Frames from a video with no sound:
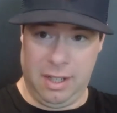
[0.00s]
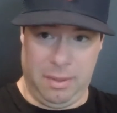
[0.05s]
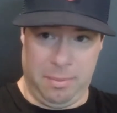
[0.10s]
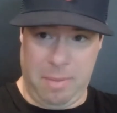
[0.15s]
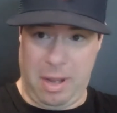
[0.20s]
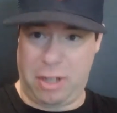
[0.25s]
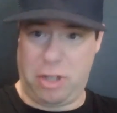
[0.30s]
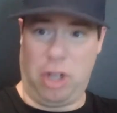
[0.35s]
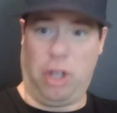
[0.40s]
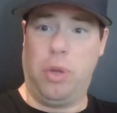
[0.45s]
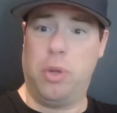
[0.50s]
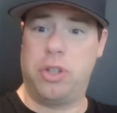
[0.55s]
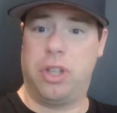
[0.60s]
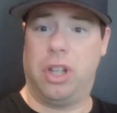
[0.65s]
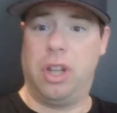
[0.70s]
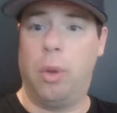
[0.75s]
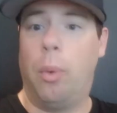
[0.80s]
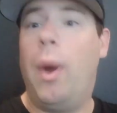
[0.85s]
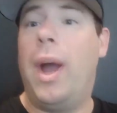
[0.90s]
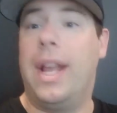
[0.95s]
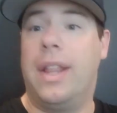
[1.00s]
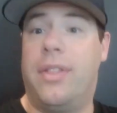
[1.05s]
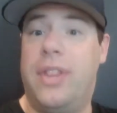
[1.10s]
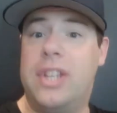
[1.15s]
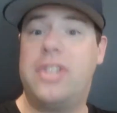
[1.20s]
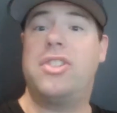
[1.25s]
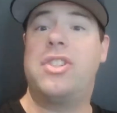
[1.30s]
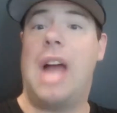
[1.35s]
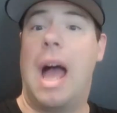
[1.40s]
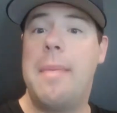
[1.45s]
makes you lose a little weight.
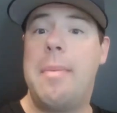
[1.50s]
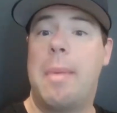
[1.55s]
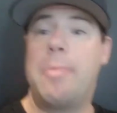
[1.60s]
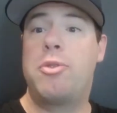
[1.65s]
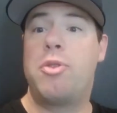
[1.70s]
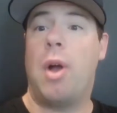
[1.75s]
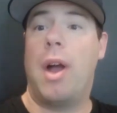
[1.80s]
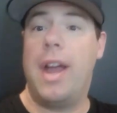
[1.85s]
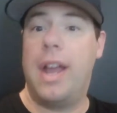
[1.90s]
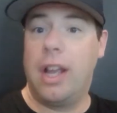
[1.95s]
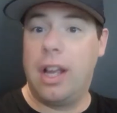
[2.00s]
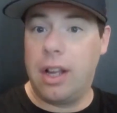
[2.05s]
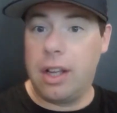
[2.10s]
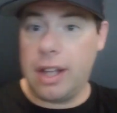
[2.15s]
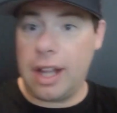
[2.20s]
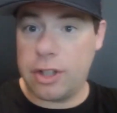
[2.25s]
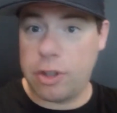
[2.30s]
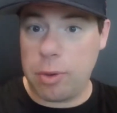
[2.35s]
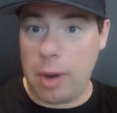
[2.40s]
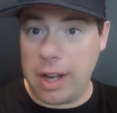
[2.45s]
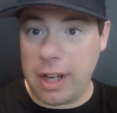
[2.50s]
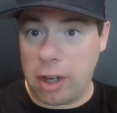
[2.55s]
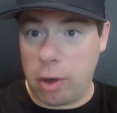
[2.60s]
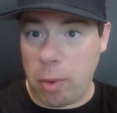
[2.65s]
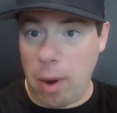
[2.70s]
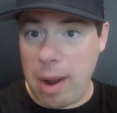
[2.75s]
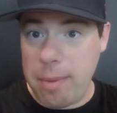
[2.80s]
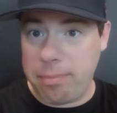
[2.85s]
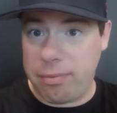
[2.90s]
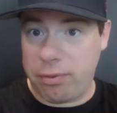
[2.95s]
This time I'm trying, that's right,
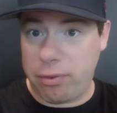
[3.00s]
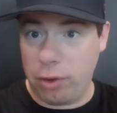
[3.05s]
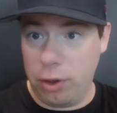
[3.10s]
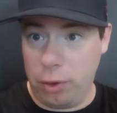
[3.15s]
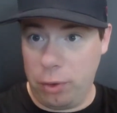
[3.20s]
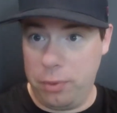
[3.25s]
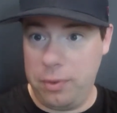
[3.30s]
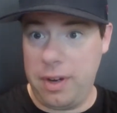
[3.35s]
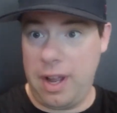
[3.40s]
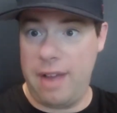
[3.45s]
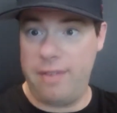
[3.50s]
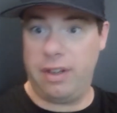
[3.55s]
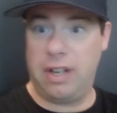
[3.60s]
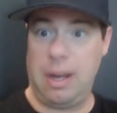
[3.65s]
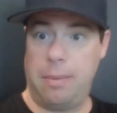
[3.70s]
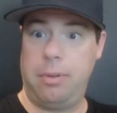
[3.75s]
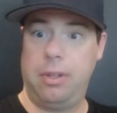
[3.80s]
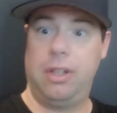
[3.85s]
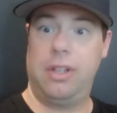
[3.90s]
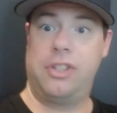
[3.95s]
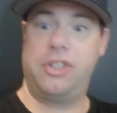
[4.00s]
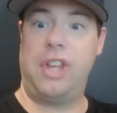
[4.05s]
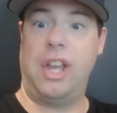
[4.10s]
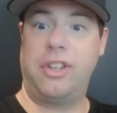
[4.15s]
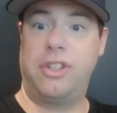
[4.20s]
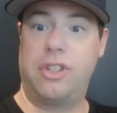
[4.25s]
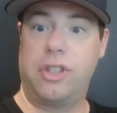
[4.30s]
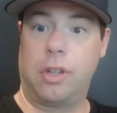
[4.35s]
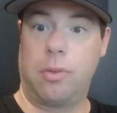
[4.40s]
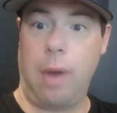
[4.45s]
grapefruit. I have a couple of
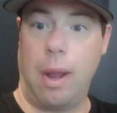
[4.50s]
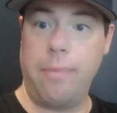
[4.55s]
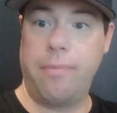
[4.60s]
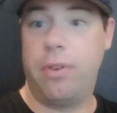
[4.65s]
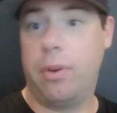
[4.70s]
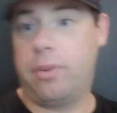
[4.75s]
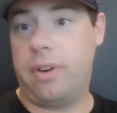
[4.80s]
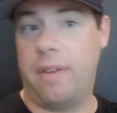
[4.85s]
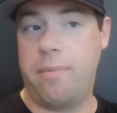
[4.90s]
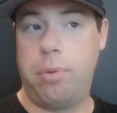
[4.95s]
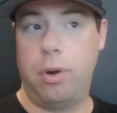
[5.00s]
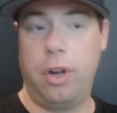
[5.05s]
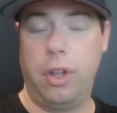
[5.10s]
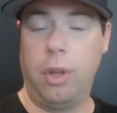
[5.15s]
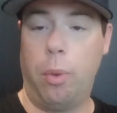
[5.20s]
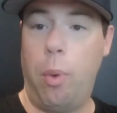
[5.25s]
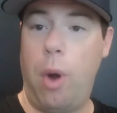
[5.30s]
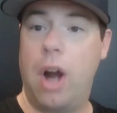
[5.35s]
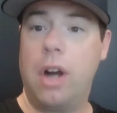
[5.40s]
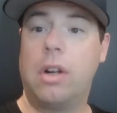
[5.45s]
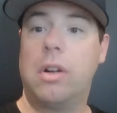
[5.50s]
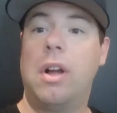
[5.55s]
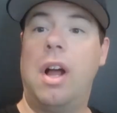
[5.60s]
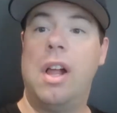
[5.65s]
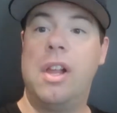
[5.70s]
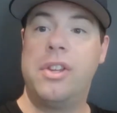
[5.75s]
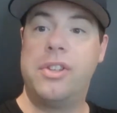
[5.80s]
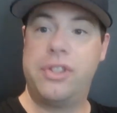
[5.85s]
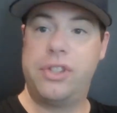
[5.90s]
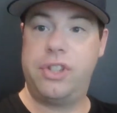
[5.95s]
slices of grapefruit and I put it in the water.
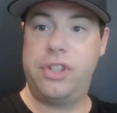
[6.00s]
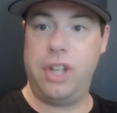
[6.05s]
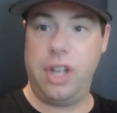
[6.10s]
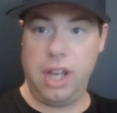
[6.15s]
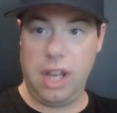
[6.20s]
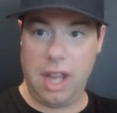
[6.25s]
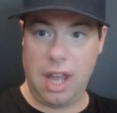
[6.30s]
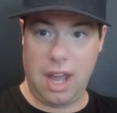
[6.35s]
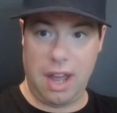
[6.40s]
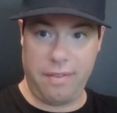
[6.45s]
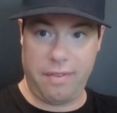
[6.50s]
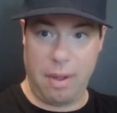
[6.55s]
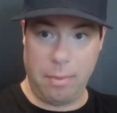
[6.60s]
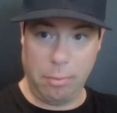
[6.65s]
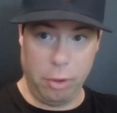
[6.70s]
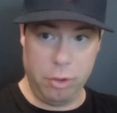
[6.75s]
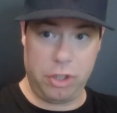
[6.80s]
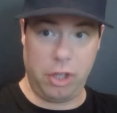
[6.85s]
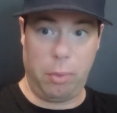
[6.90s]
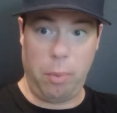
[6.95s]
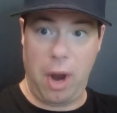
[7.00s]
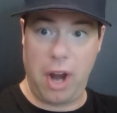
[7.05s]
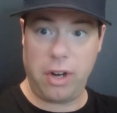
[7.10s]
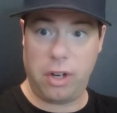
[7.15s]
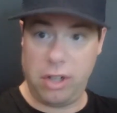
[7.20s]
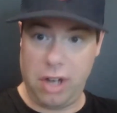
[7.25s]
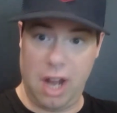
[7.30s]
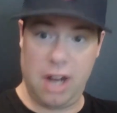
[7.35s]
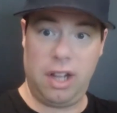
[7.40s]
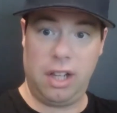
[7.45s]
I'll see if I'm losing weight
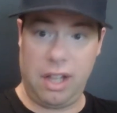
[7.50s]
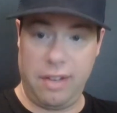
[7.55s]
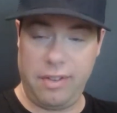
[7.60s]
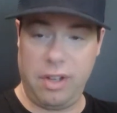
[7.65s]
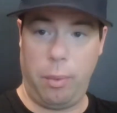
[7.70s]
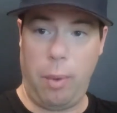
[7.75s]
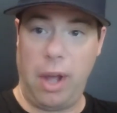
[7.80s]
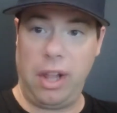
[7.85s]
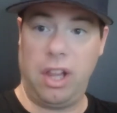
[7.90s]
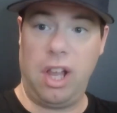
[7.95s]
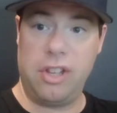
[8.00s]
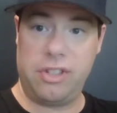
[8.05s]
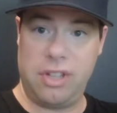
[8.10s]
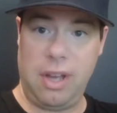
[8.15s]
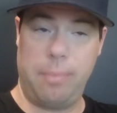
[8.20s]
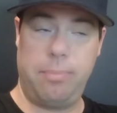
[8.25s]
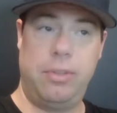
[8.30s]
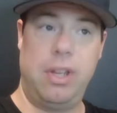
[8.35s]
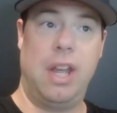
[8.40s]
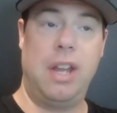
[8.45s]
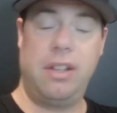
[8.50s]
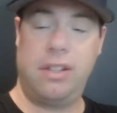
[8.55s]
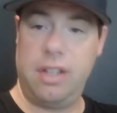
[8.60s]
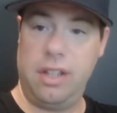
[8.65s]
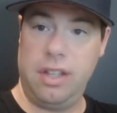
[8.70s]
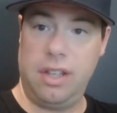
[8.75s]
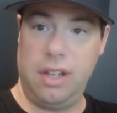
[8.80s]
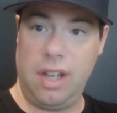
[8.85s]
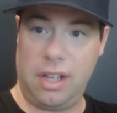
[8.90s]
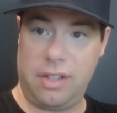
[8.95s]
or not. I'll give you a weight loss update
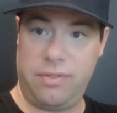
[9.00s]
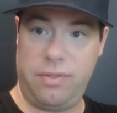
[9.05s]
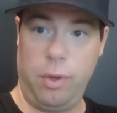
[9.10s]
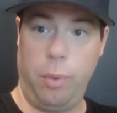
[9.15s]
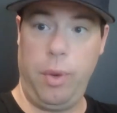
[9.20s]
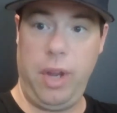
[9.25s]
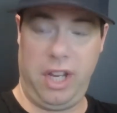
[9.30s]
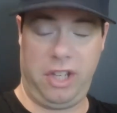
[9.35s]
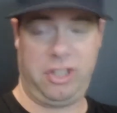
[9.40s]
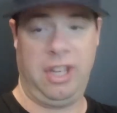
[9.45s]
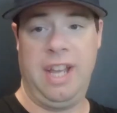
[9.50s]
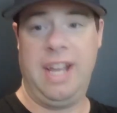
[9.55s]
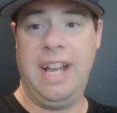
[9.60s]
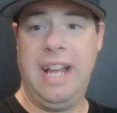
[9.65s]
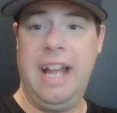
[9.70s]
in the next few weeks.